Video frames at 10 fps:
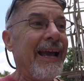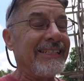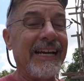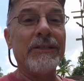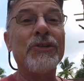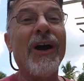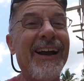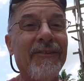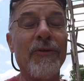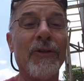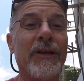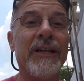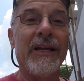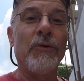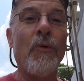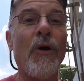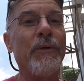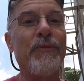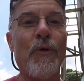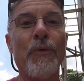it's got to dry out really good on the wall
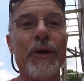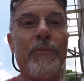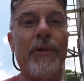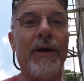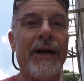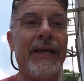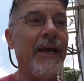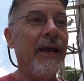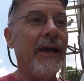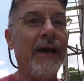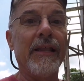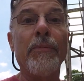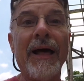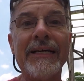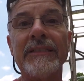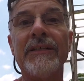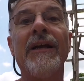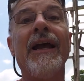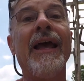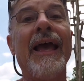before we apply the plaster
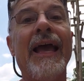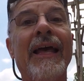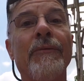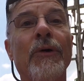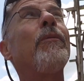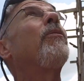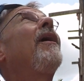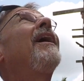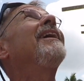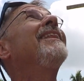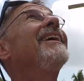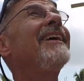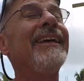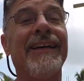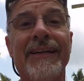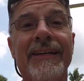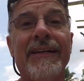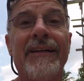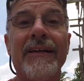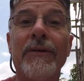and we apply the